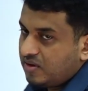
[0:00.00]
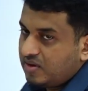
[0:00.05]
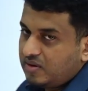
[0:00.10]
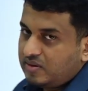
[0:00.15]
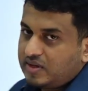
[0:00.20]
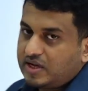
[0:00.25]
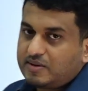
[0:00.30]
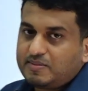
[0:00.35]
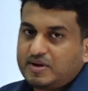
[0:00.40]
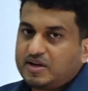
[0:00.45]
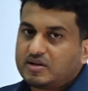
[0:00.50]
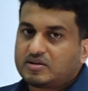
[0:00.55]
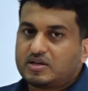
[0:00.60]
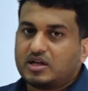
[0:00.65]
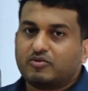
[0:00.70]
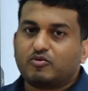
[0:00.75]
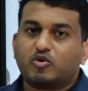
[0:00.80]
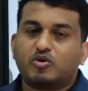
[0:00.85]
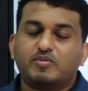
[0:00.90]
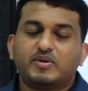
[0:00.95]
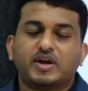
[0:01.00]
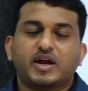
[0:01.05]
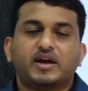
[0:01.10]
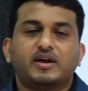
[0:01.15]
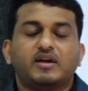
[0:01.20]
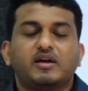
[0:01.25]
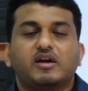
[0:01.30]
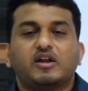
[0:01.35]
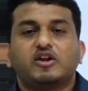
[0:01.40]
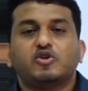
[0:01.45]
That means they won't be
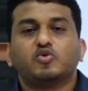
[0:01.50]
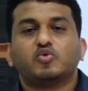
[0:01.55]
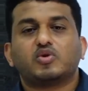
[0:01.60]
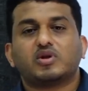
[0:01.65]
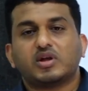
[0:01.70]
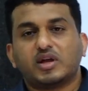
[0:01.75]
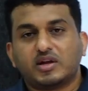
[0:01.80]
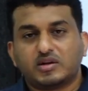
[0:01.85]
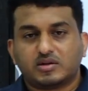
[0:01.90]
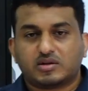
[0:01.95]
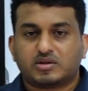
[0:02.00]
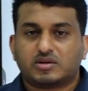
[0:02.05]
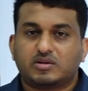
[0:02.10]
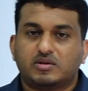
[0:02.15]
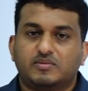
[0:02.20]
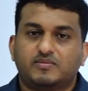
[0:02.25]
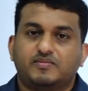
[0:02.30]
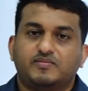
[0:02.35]
getting any nutrients.